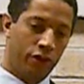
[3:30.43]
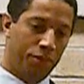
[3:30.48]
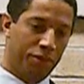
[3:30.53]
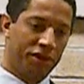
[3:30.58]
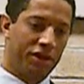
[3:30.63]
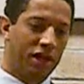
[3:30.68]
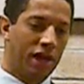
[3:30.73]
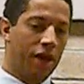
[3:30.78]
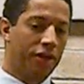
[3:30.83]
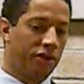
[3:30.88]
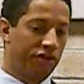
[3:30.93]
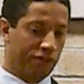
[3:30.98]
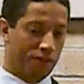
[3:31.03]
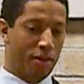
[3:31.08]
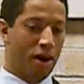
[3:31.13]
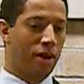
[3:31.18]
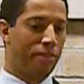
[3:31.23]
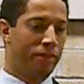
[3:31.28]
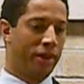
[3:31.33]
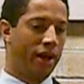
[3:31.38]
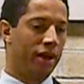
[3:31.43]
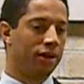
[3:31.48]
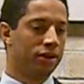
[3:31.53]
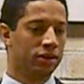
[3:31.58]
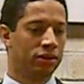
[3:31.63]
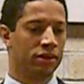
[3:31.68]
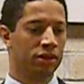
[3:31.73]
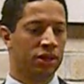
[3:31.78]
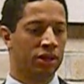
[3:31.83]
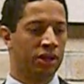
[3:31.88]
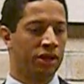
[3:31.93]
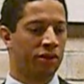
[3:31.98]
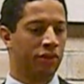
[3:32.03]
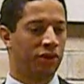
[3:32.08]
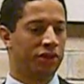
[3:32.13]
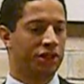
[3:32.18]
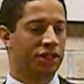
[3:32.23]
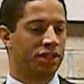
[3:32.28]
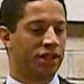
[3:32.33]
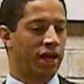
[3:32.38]
So we put together Smart Bay,
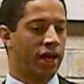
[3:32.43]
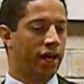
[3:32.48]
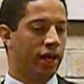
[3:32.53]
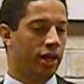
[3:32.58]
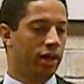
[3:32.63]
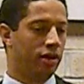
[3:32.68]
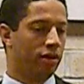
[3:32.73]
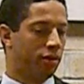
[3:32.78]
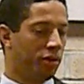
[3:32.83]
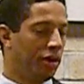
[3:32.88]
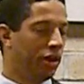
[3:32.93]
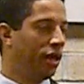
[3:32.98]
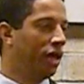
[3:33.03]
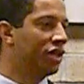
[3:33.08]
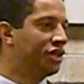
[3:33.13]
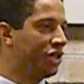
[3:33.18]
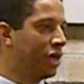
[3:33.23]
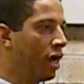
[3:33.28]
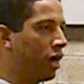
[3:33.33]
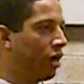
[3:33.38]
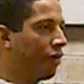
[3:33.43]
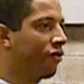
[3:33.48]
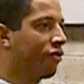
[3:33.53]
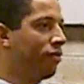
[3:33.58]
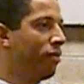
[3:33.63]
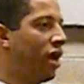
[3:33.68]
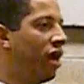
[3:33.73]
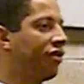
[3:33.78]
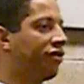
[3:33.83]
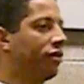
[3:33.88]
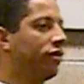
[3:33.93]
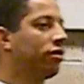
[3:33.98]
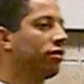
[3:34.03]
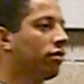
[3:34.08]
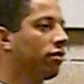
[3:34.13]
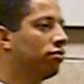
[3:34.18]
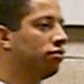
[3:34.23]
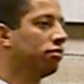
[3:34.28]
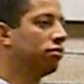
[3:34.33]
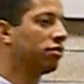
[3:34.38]
which is really a shared
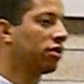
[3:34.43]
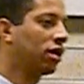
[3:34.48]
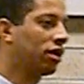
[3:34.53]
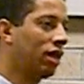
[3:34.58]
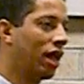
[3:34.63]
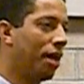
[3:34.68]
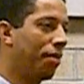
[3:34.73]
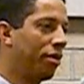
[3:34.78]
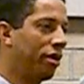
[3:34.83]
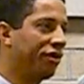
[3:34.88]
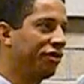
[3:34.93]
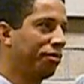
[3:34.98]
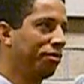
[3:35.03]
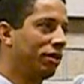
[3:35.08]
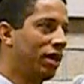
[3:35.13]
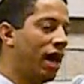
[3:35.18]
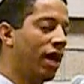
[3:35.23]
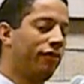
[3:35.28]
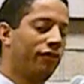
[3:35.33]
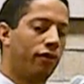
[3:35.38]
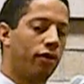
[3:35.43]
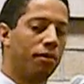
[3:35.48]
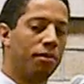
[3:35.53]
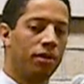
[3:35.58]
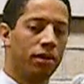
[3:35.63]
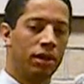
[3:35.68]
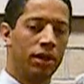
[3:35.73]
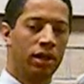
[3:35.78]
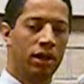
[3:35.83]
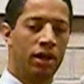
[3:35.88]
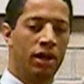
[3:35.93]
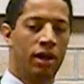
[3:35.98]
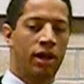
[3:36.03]
information collaboration platform.